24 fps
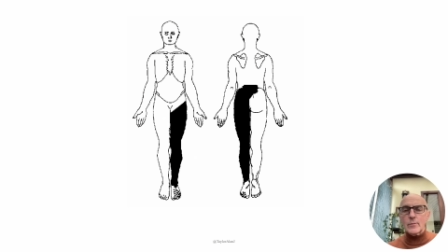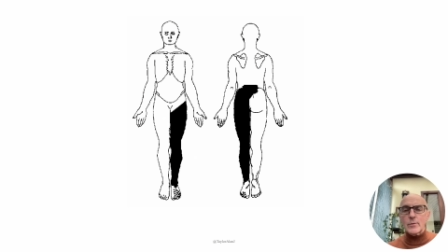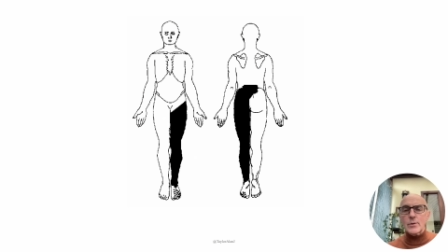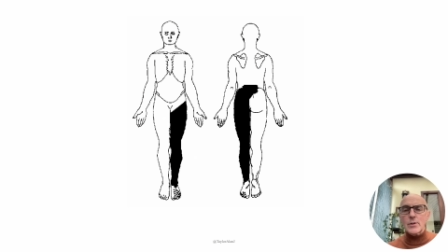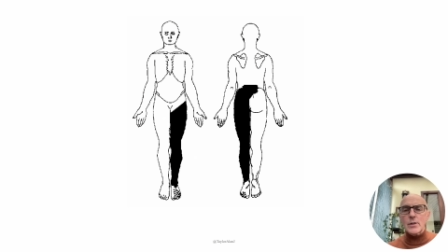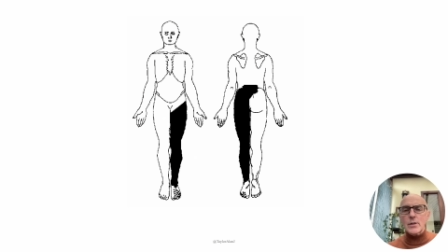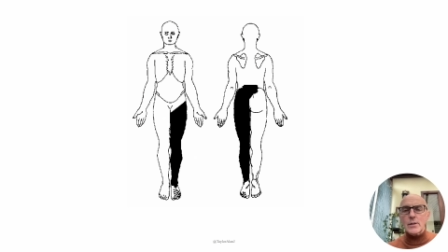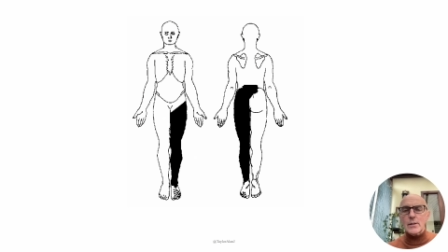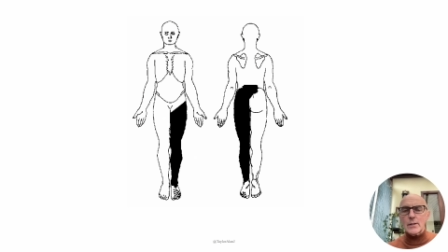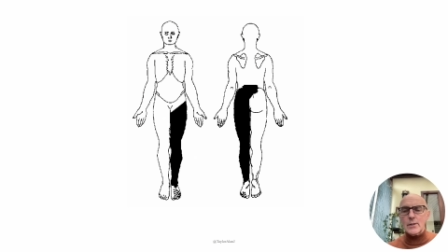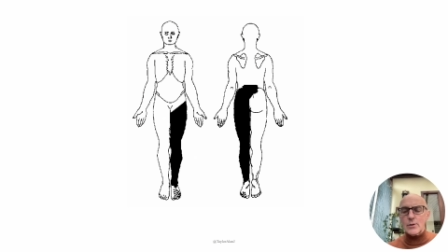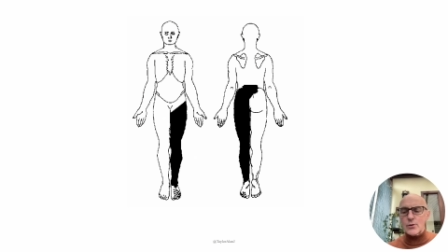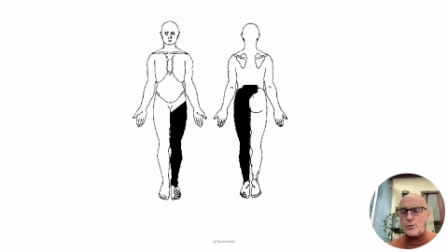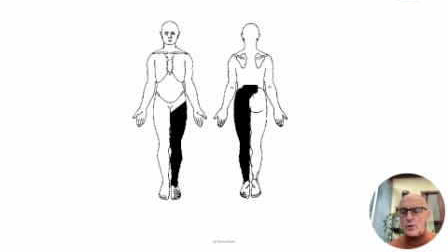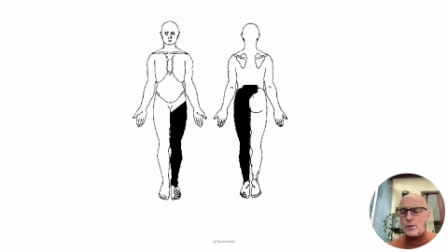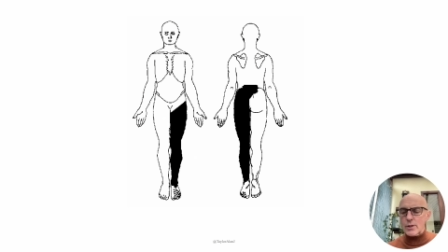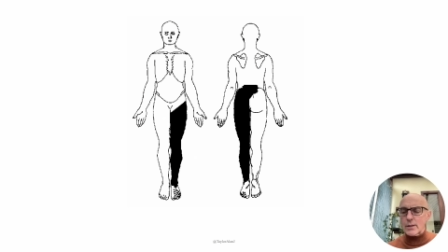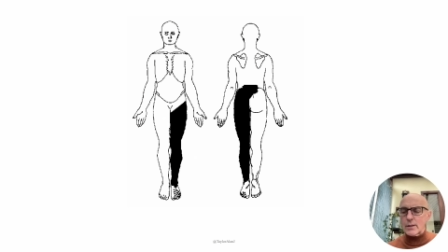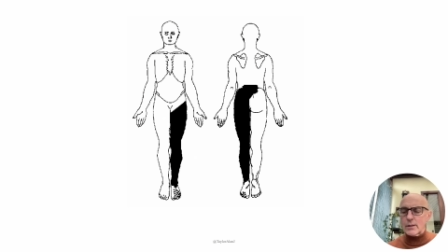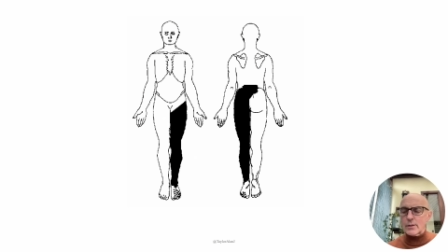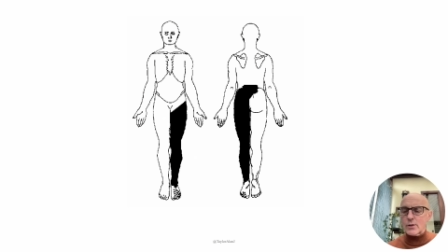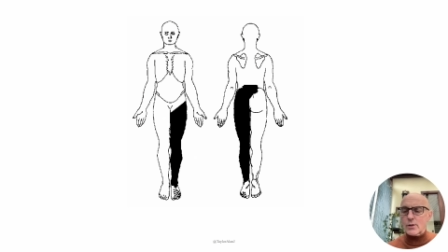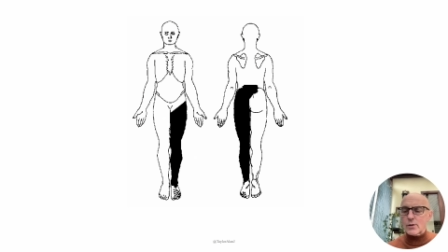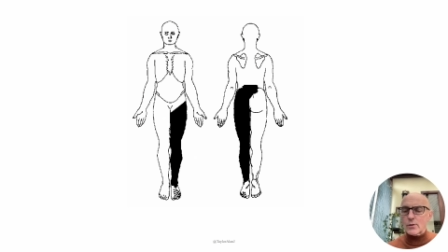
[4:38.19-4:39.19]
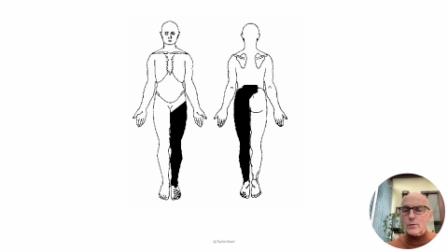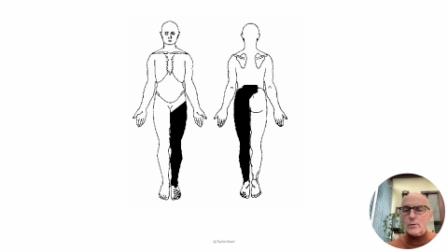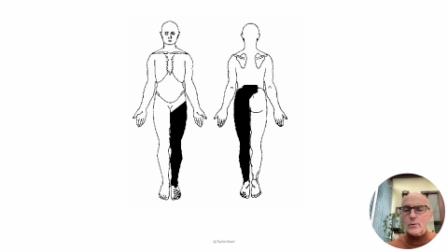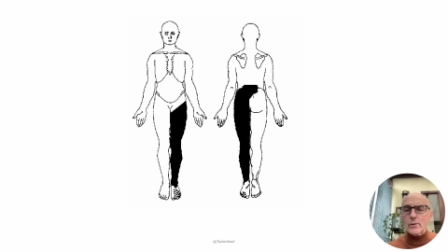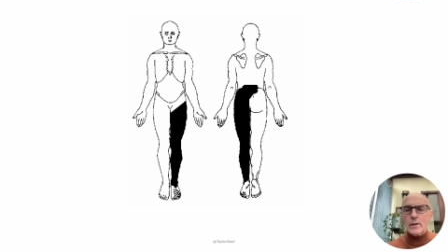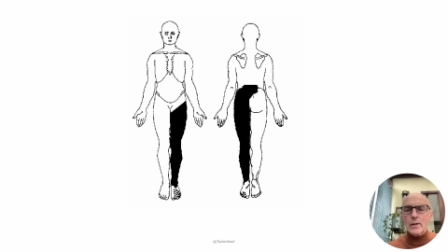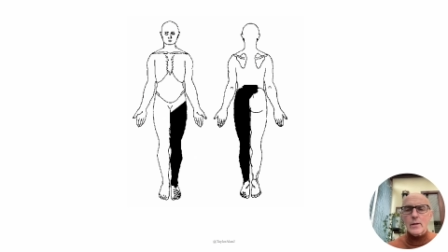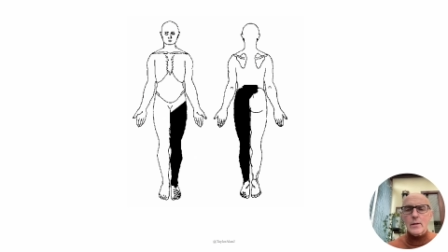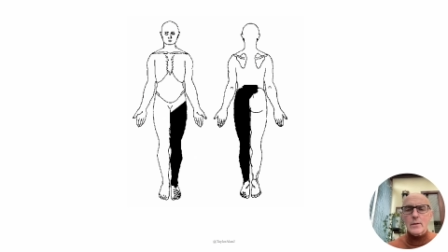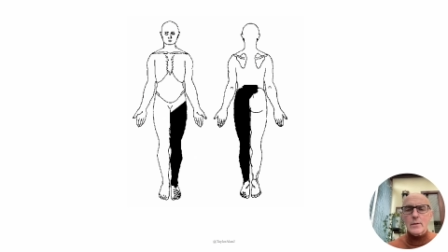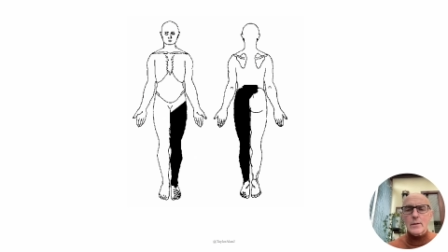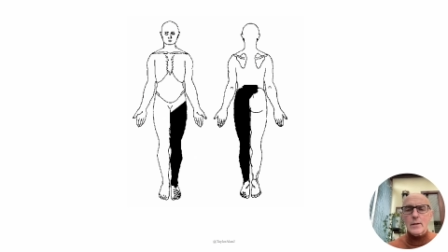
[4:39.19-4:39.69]
which is an interesting
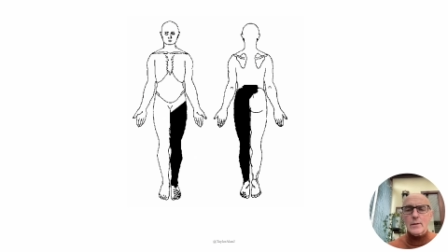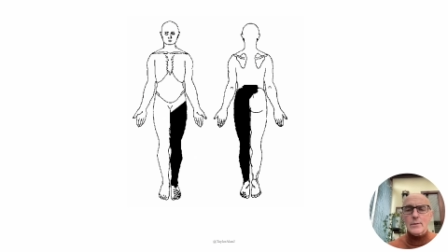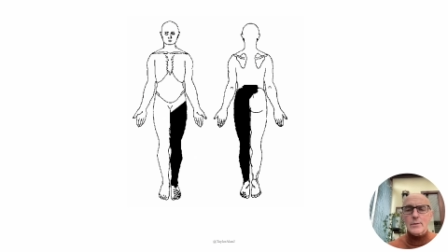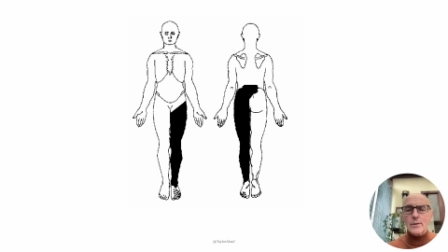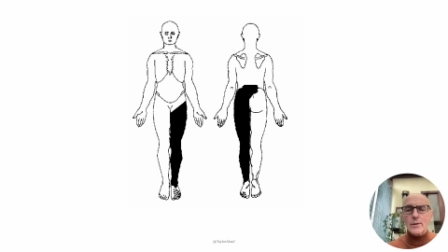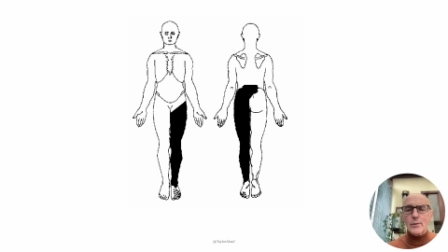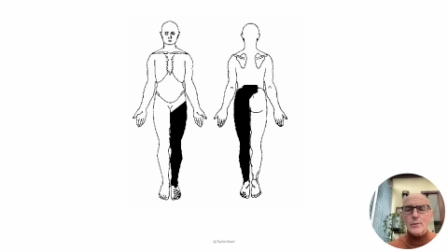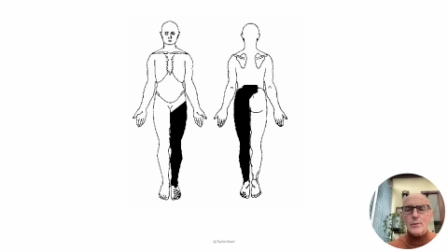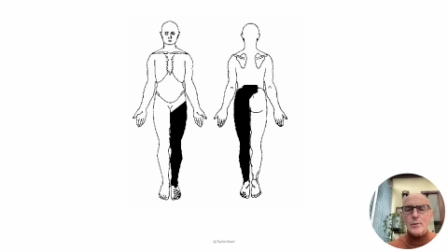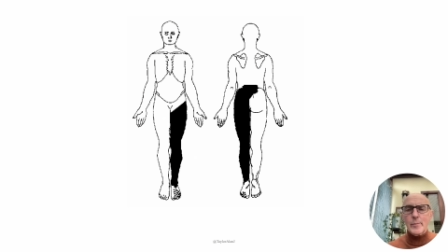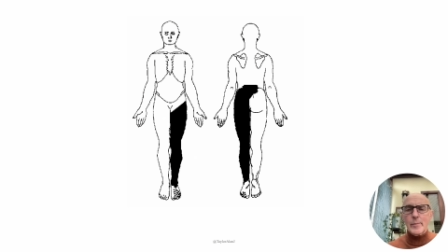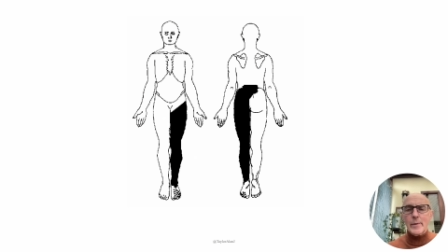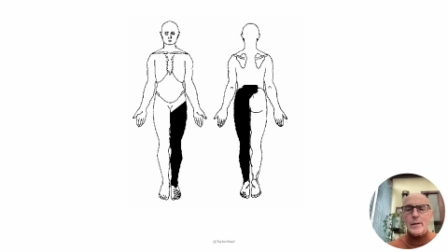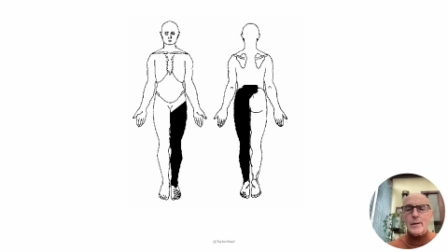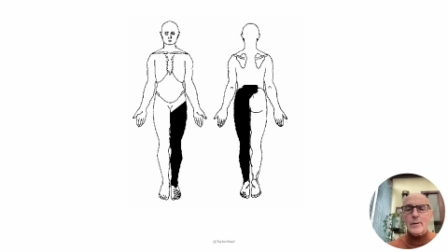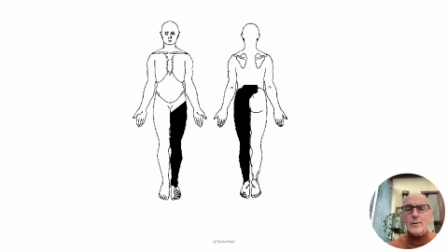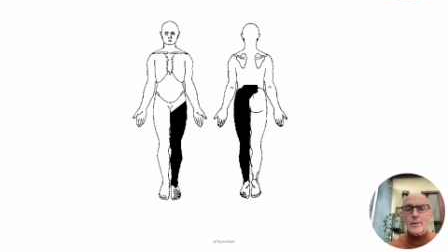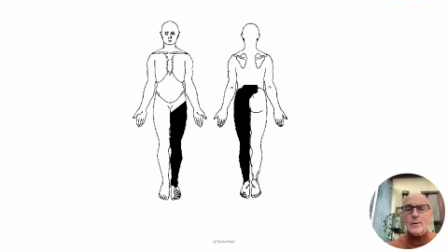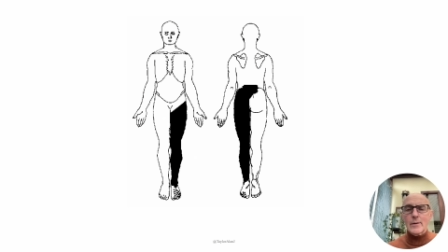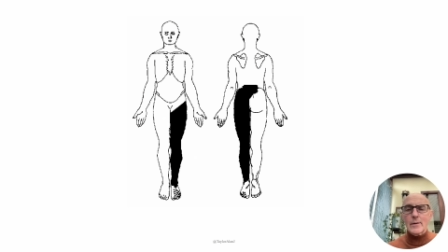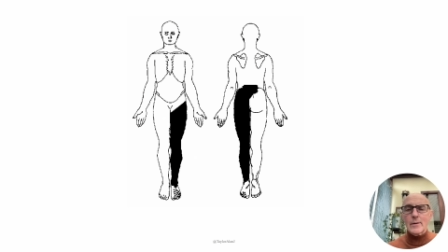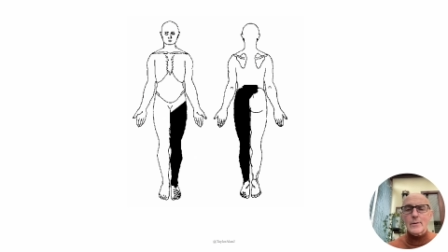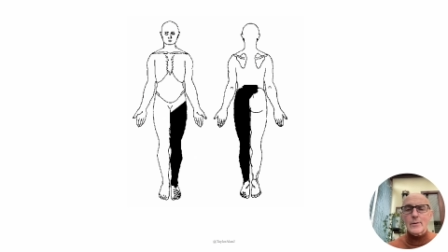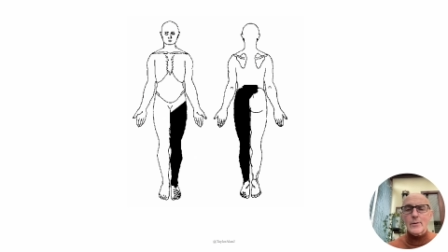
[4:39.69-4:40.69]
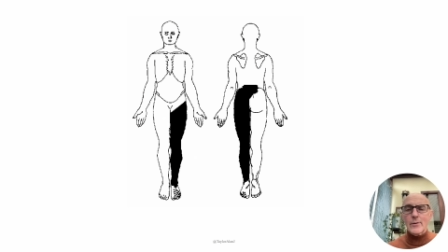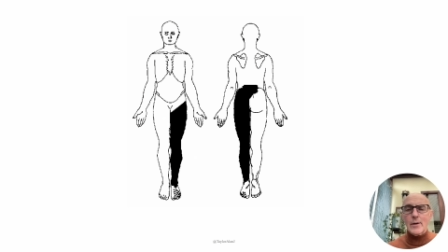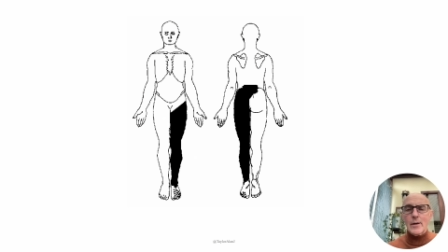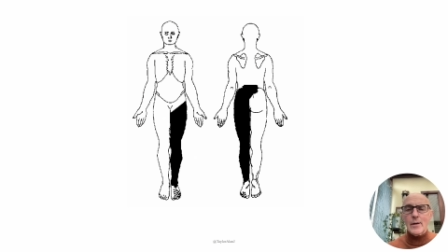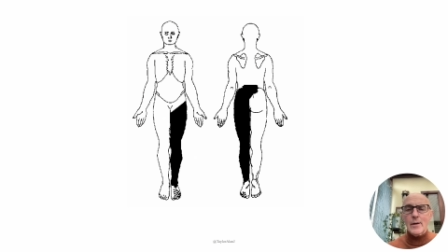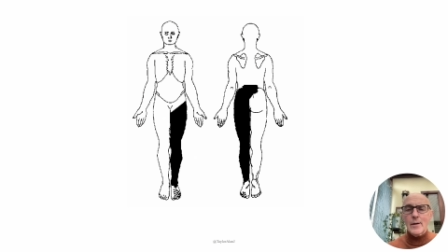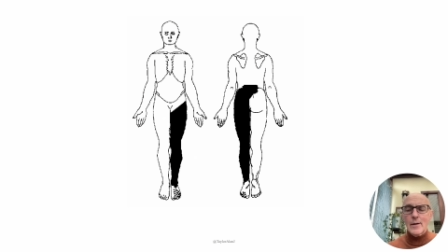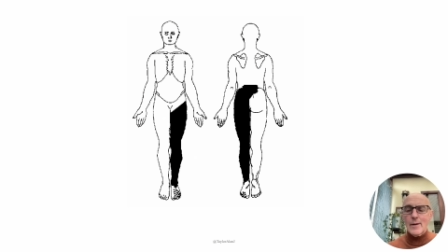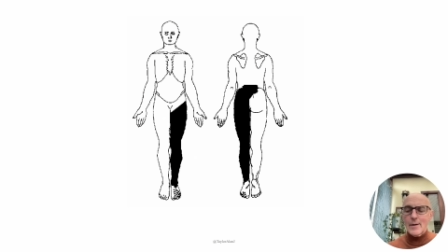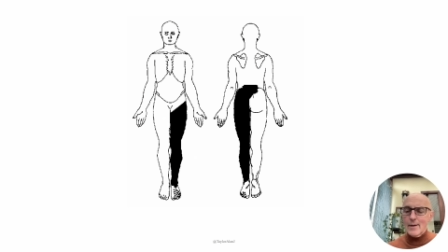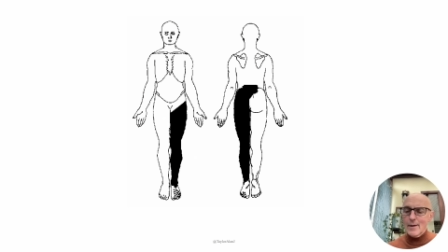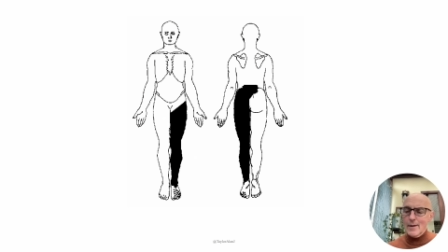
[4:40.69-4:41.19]
story that I'll tell you about on another
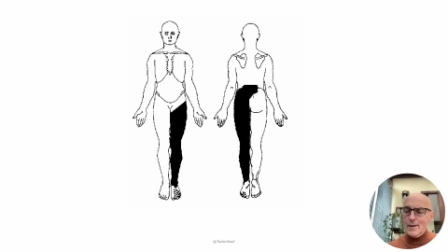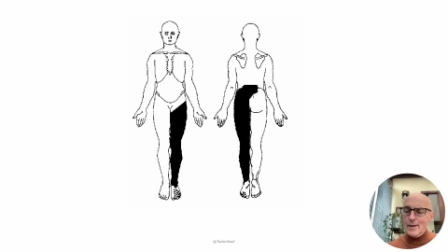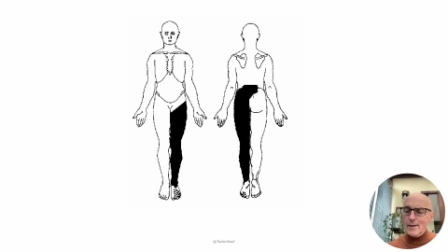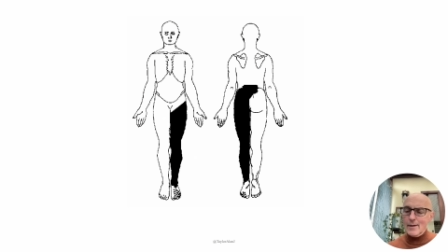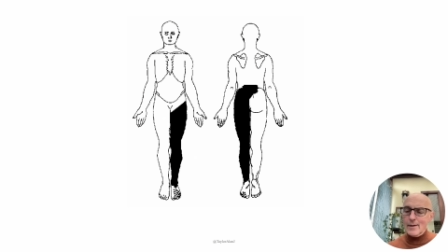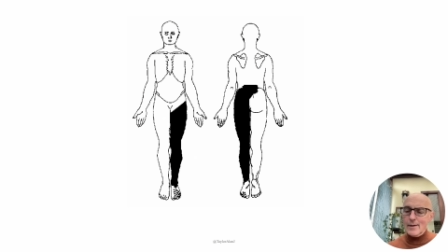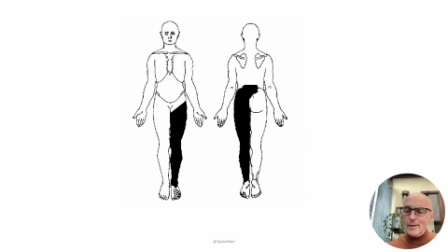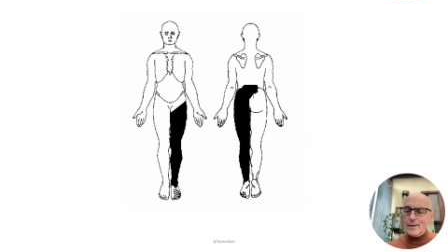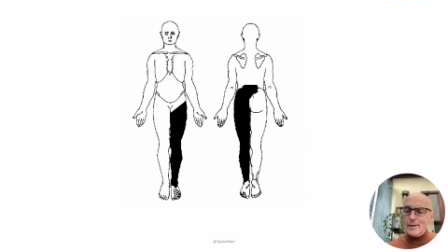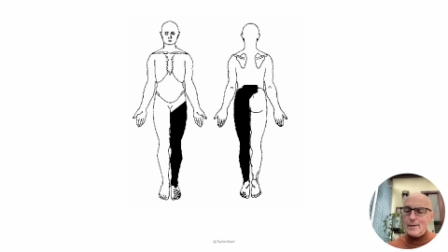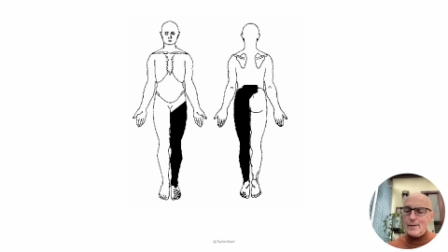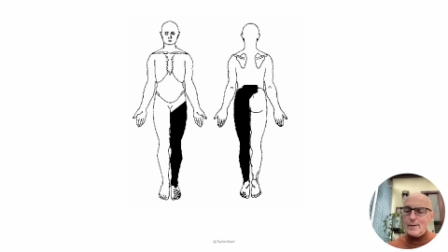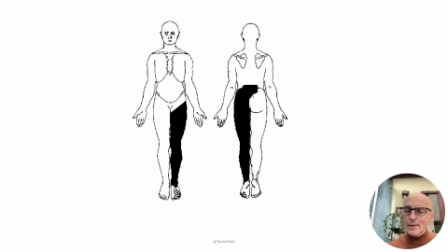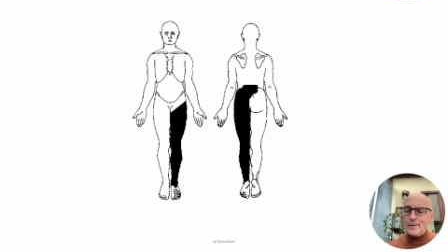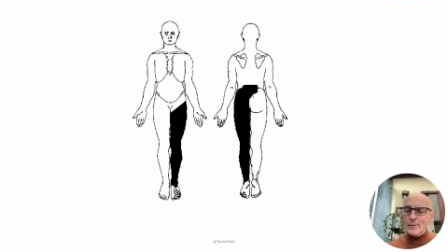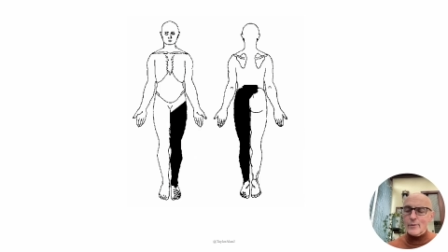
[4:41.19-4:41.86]
uh,